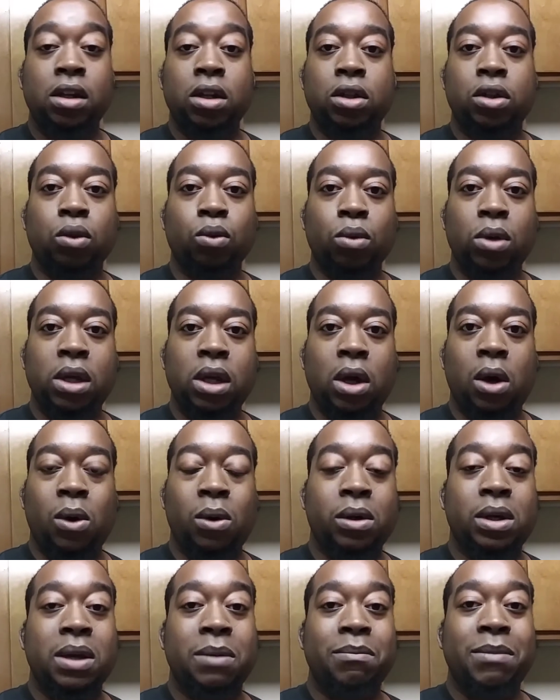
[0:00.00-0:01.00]
a 3 0
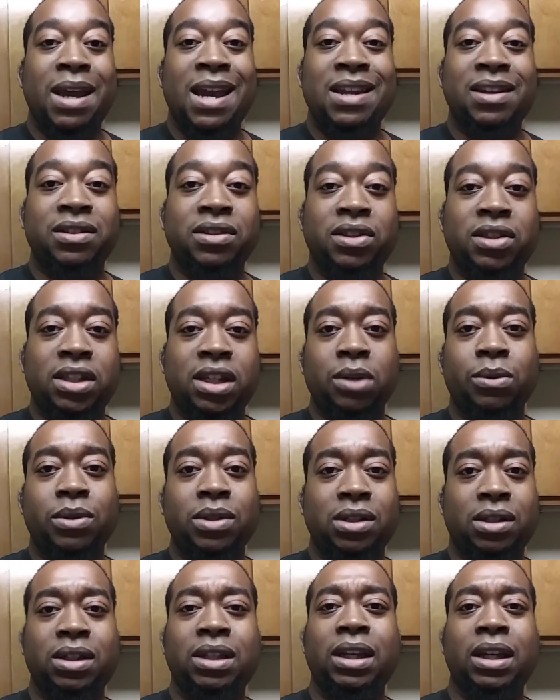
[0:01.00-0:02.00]
commanding
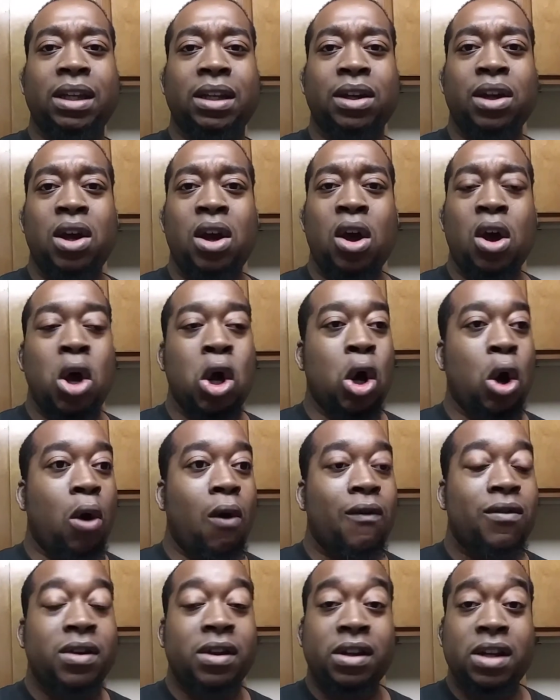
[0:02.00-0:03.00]
series lead
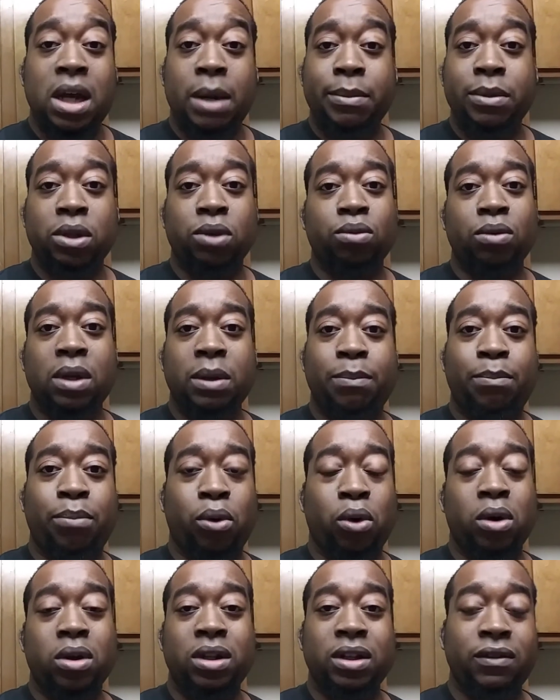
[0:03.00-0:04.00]
over the number three
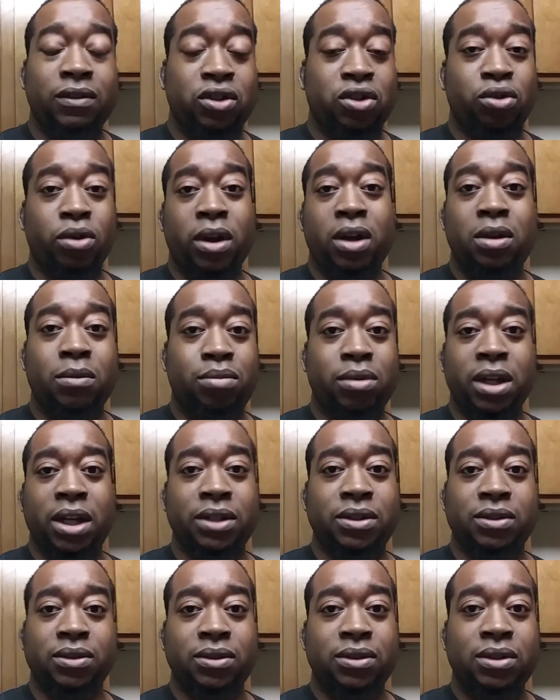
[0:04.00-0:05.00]
Portland
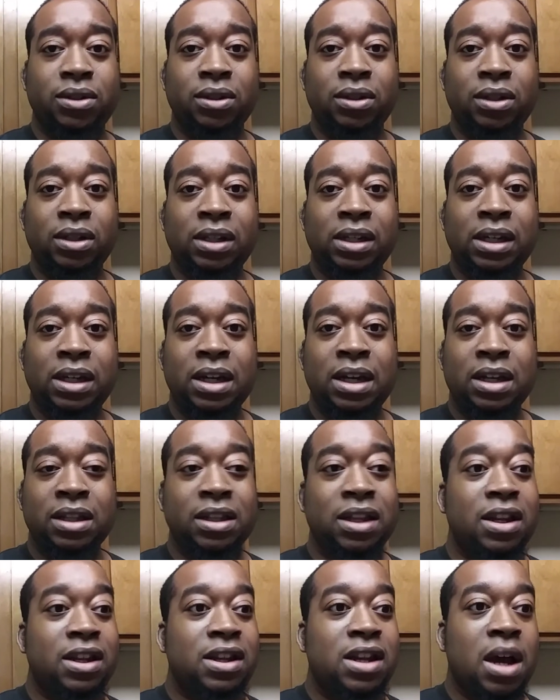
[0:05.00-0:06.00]
Trailblazers,
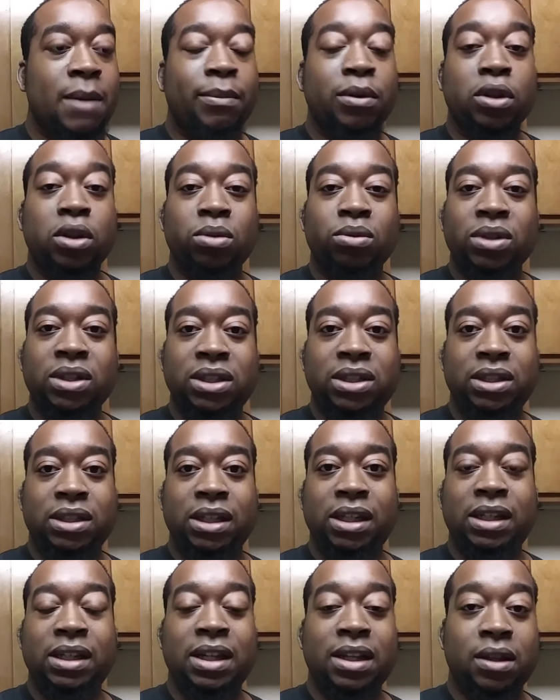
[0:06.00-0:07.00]
the number three
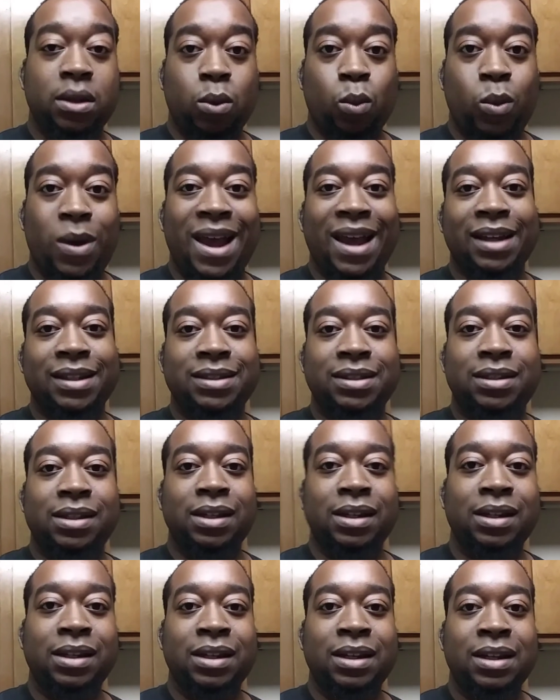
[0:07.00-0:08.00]
seed in the West.
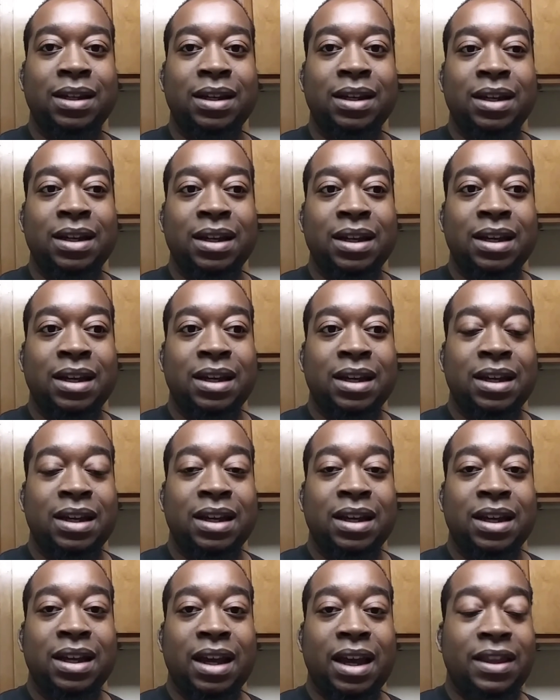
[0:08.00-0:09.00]

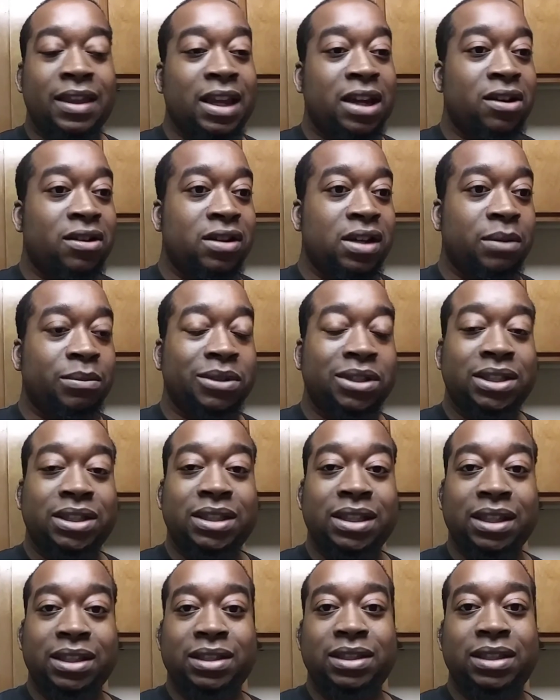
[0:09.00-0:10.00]
And they're the number
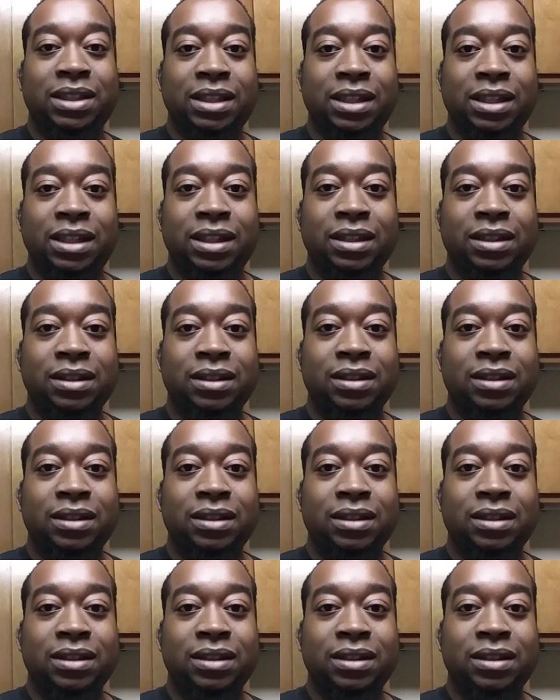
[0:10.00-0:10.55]
six seed.